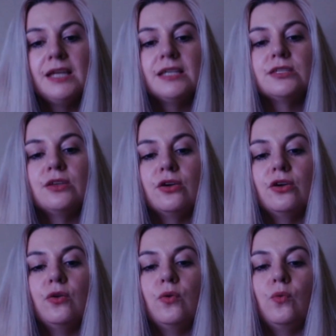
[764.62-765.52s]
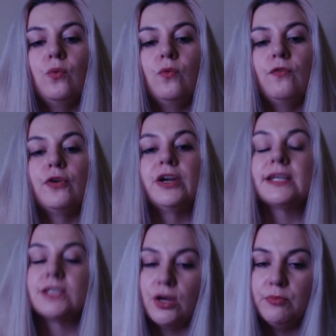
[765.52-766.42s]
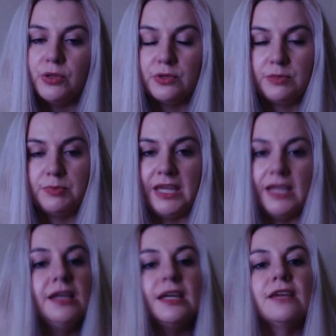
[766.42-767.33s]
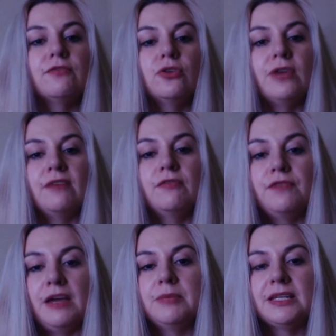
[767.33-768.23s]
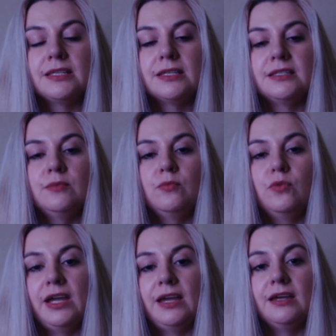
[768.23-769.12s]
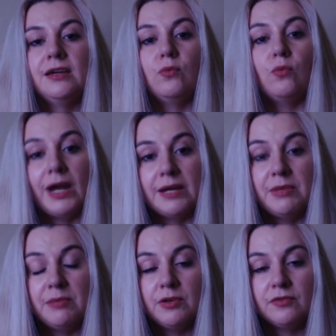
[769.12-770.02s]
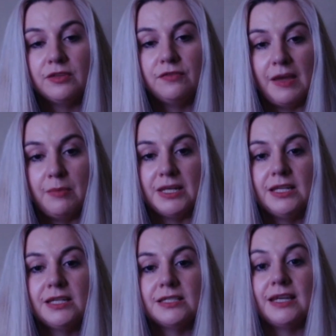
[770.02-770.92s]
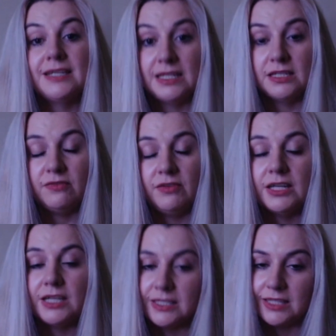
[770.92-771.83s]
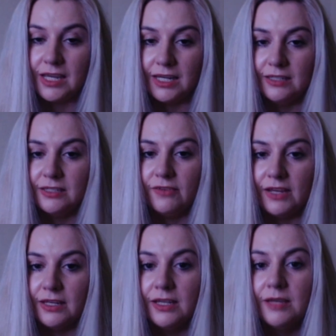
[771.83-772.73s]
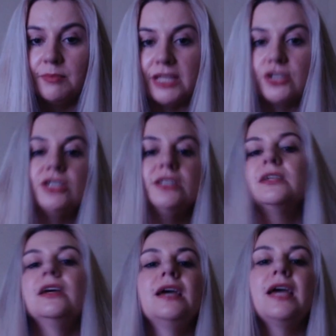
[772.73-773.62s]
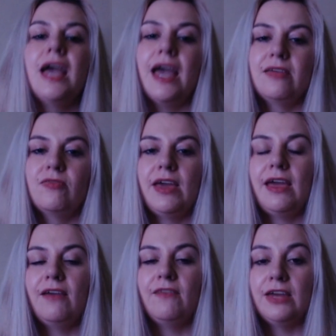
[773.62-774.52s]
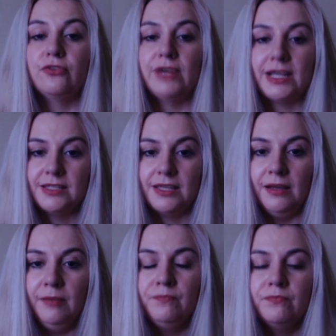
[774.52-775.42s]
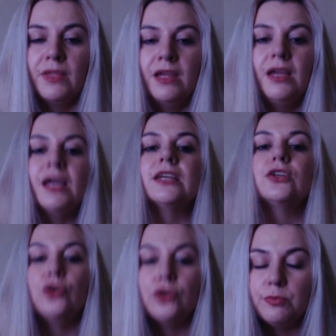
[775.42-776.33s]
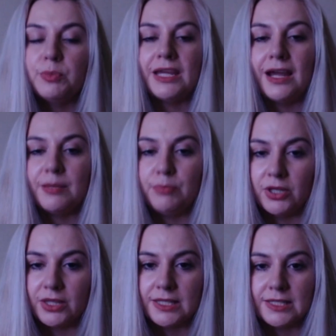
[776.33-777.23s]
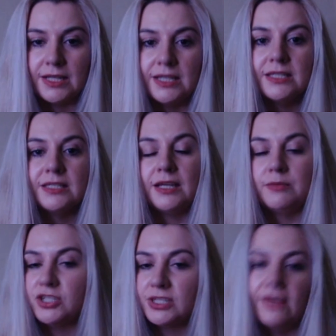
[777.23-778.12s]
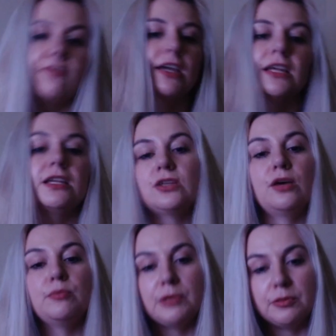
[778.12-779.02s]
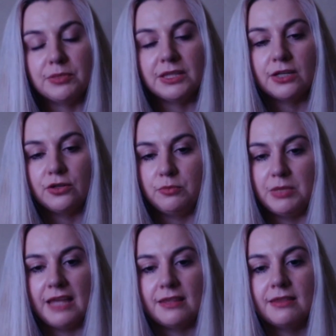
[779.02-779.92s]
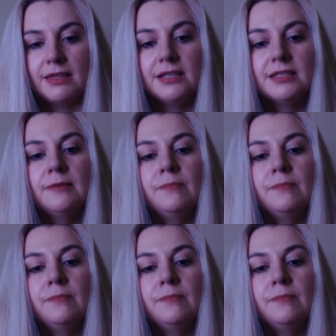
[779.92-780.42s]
So for an example would be if you have a family system where one member of the family is identified as the identified patient and they have anorexia, it could be hypothesized, I'm just giving an example, but there could be other things,